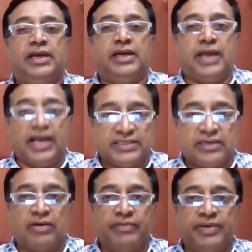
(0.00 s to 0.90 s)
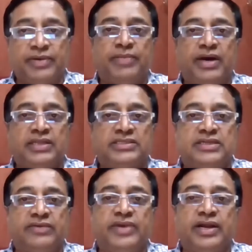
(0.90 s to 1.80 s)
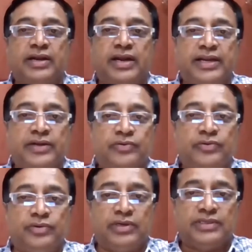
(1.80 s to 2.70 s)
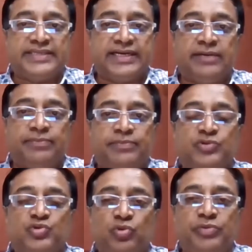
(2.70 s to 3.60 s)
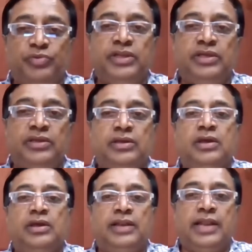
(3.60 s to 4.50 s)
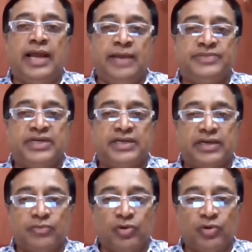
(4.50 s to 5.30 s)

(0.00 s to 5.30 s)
As a government of Maharashtra, we are trying to set up so many labs at